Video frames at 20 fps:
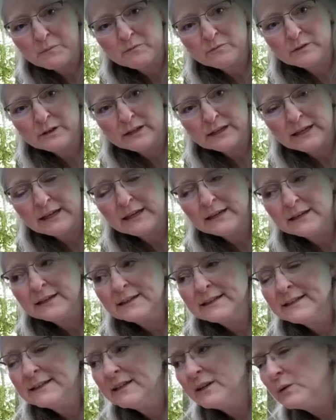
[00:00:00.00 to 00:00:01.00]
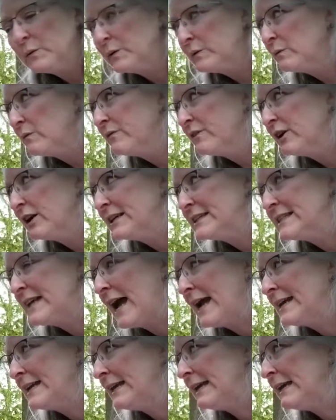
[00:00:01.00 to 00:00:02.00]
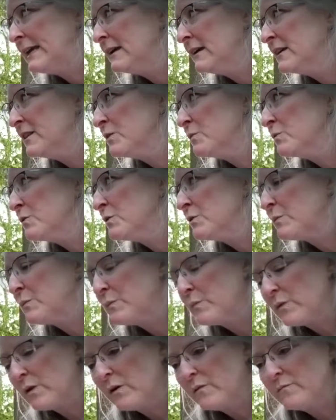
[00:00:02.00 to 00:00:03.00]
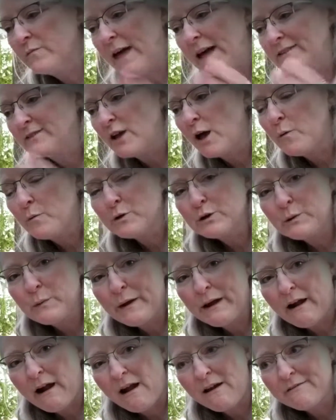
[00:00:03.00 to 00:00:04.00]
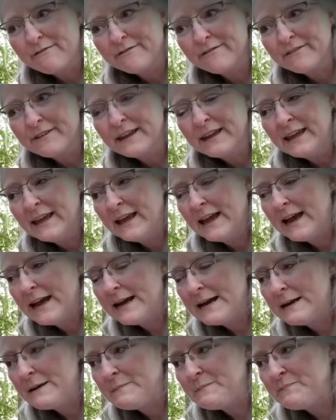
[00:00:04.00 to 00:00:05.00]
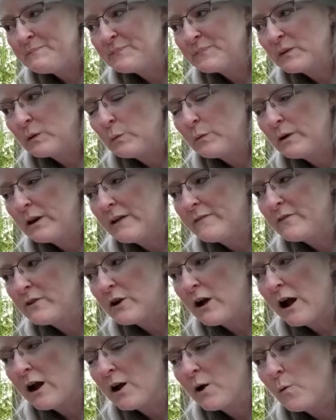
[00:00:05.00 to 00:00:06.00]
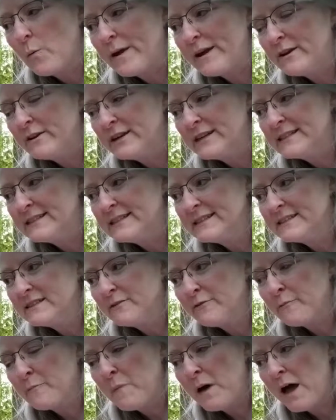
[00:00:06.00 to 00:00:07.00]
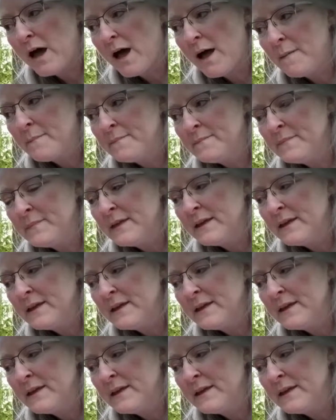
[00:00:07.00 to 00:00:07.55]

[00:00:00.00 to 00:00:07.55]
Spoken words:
really. When we're very tiny in the womb, that's all we're aware of. Whatever our awareness is of mom,